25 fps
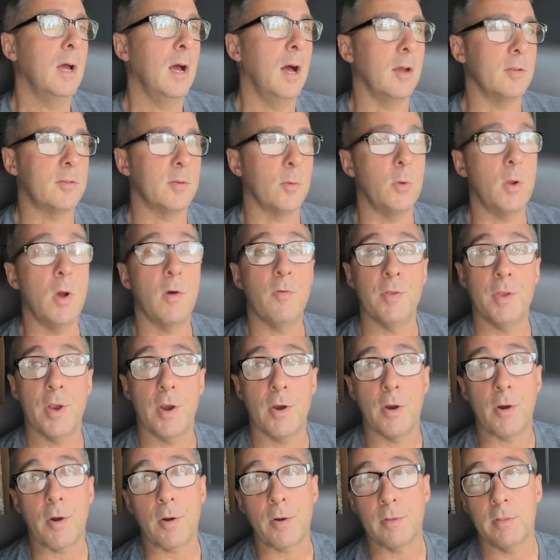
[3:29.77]
So I went over
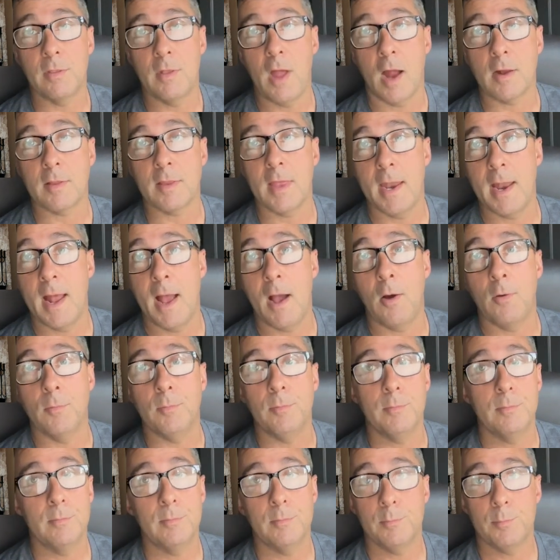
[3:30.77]
there, knocked that
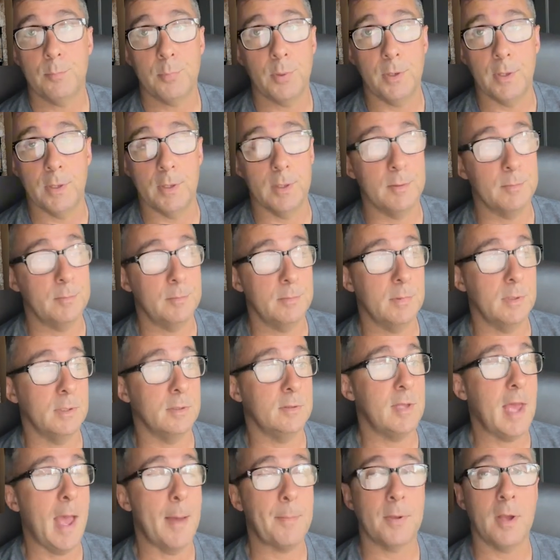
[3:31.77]
out, put a
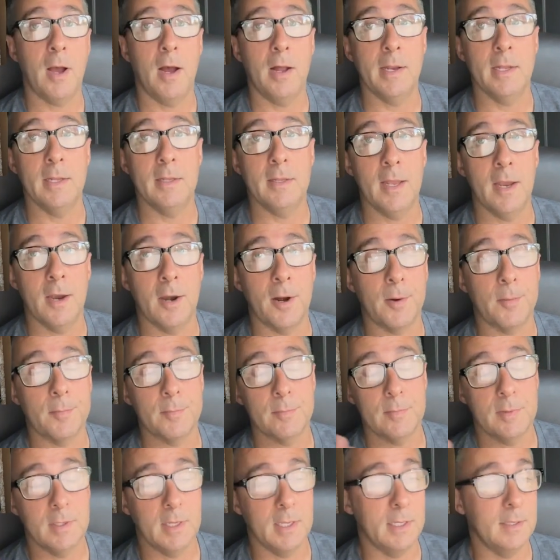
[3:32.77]
Tapcon in there,
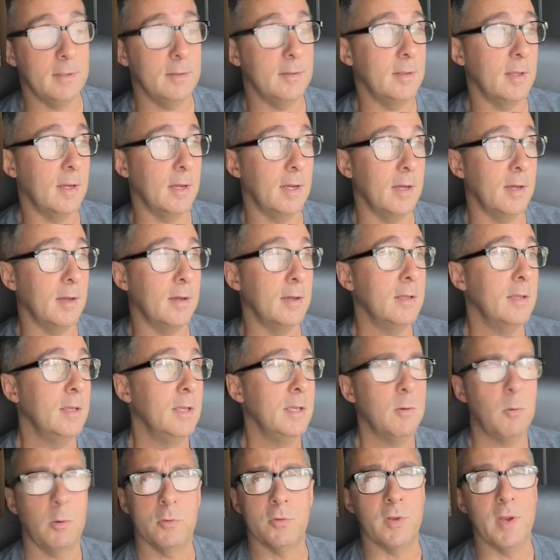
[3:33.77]
and it
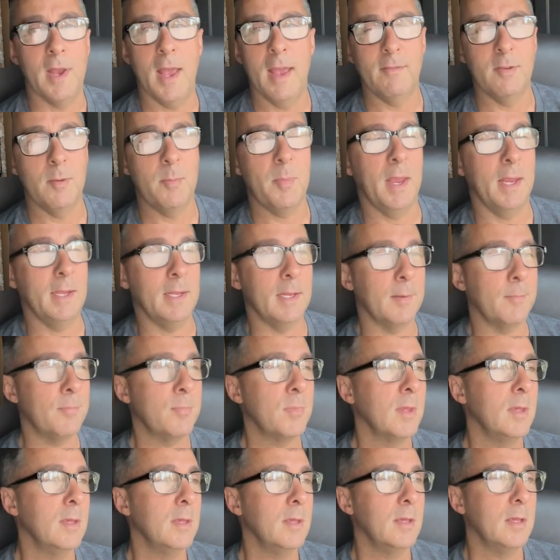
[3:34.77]
wasn't a heavy painting.
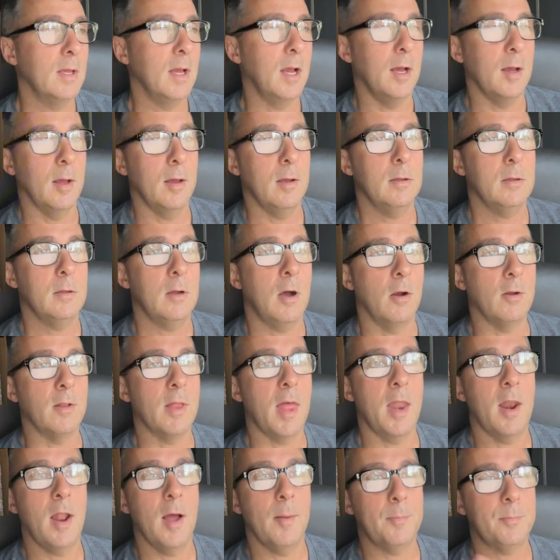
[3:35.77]
Hung
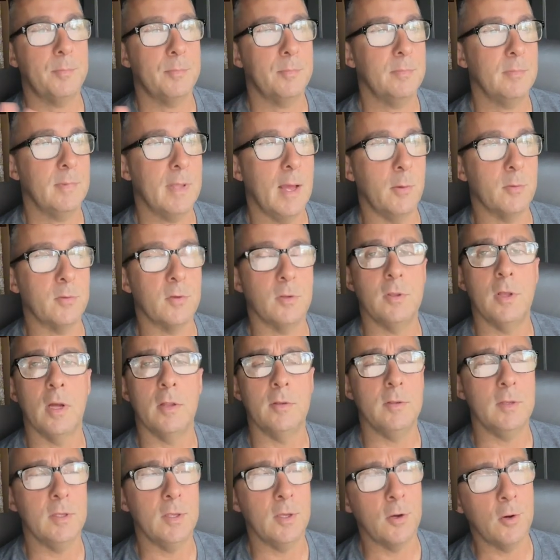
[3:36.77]
that up. That was a done
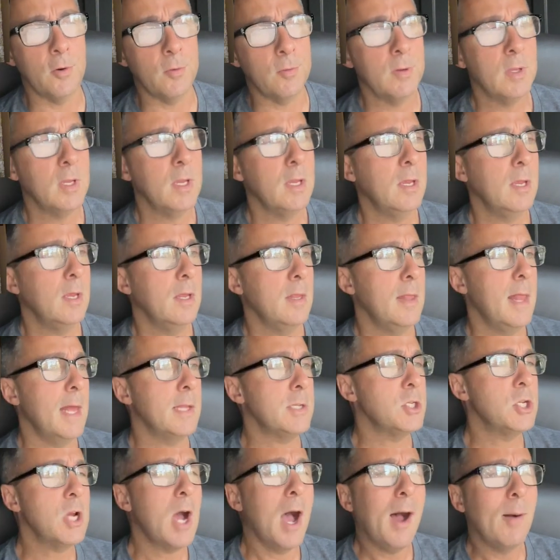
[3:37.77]
deal.
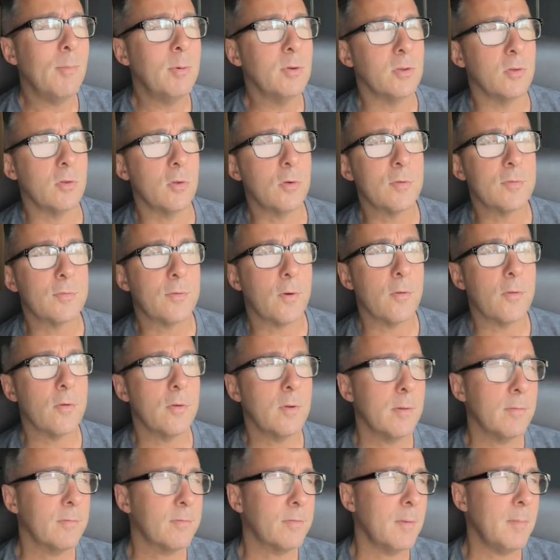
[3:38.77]
That job was a little
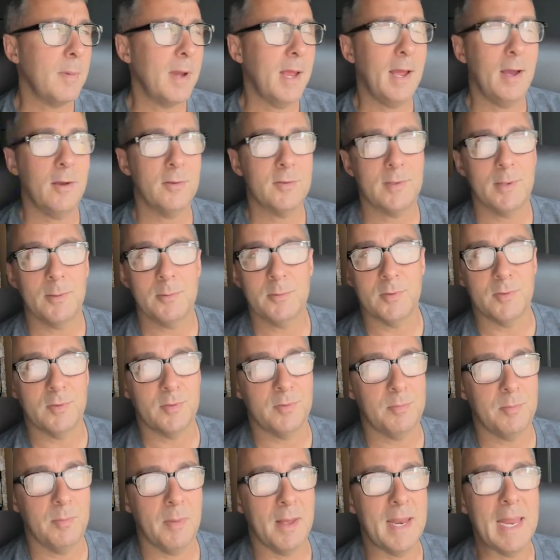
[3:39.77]
further from my house. That
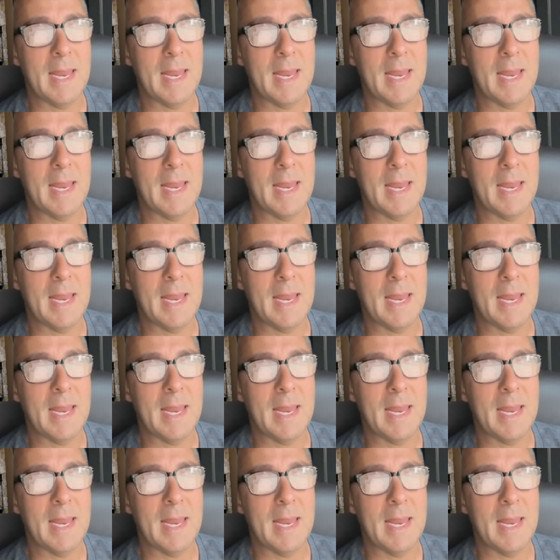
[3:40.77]
was about